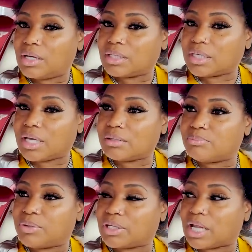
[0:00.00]
can
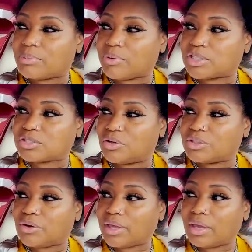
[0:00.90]
put a lot of pressure on
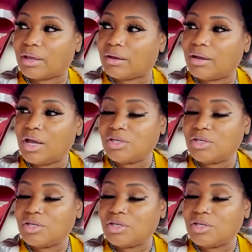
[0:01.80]
your hair.